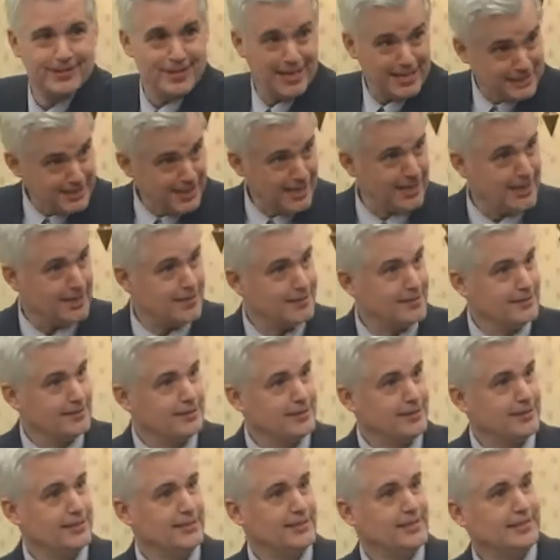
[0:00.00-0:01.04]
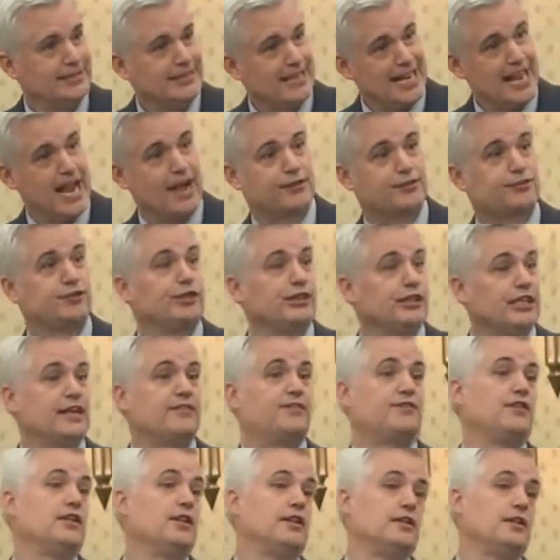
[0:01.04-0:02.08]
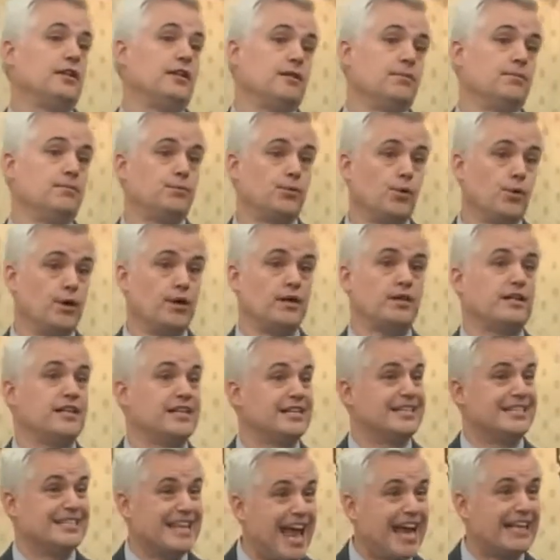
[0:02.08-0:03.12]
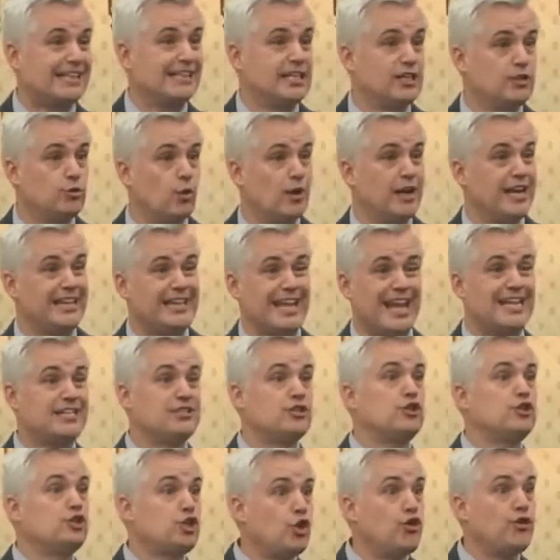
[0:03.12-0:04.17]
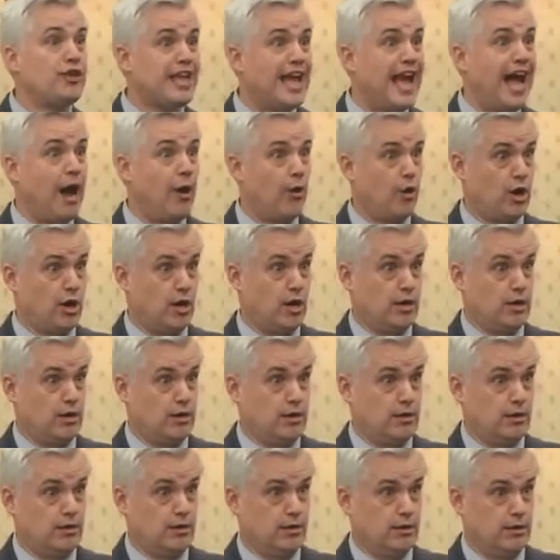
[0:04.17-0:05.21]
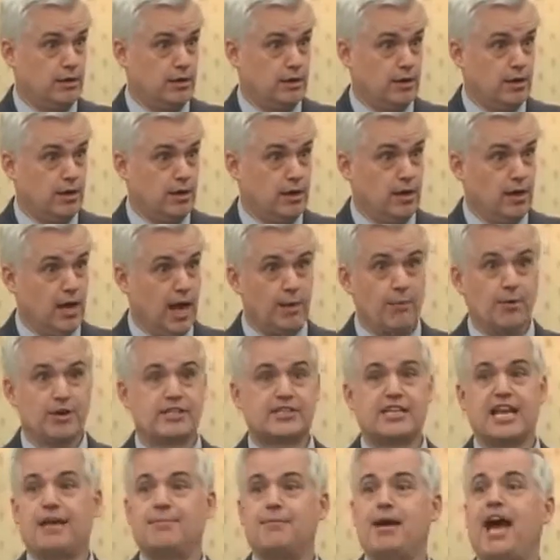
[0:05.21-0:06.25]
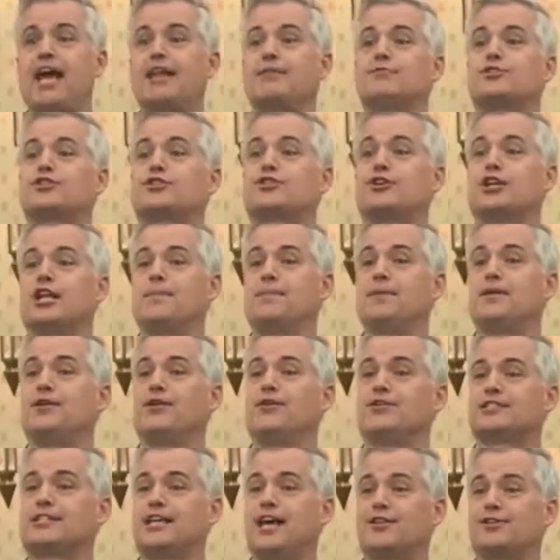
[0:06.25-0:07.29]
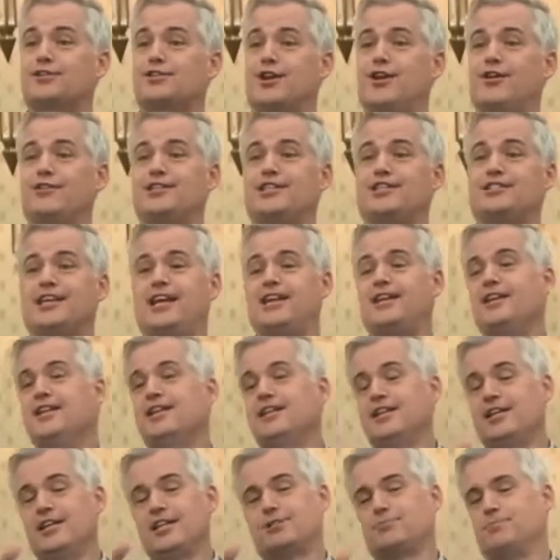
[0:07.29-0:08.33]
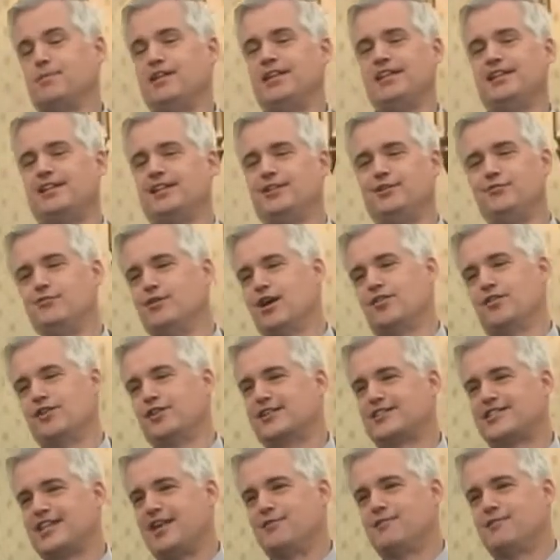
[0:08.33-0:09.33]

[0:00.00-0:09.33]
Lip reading: They did. They actually left it in port exactly 20 days to the hour. And when Sam Adams stood up in the Old South Church, he said, this meeting could do nothing